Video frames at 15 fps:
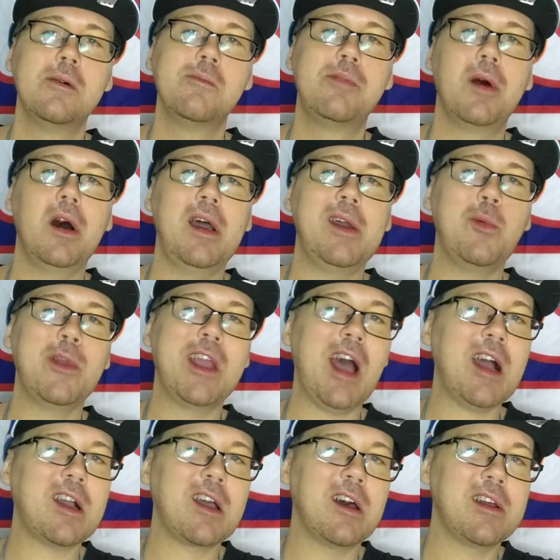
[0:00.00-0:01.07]
But we
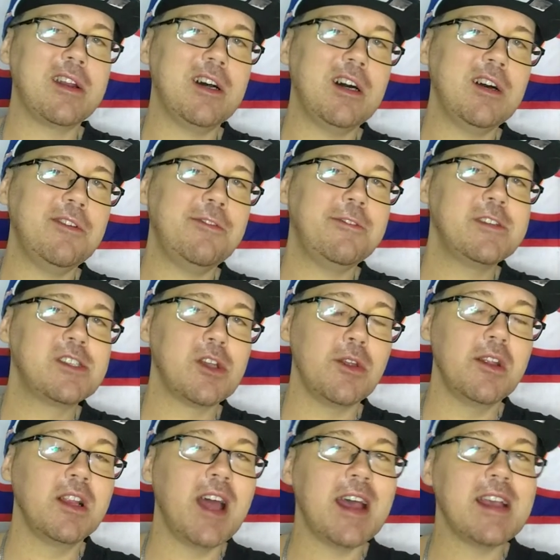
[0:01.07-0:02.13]
got cut off. So
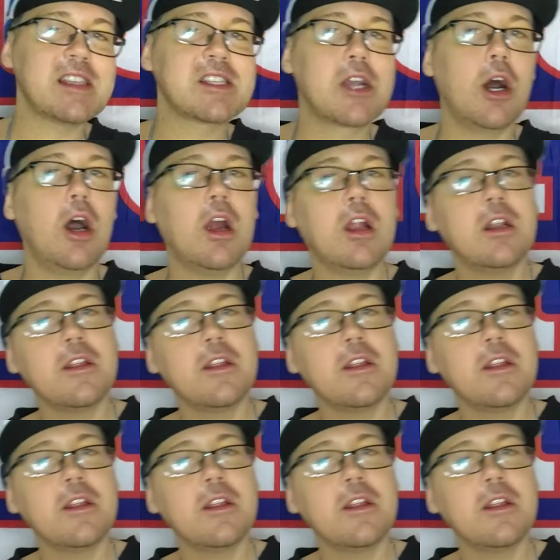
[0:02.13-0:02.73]
the last card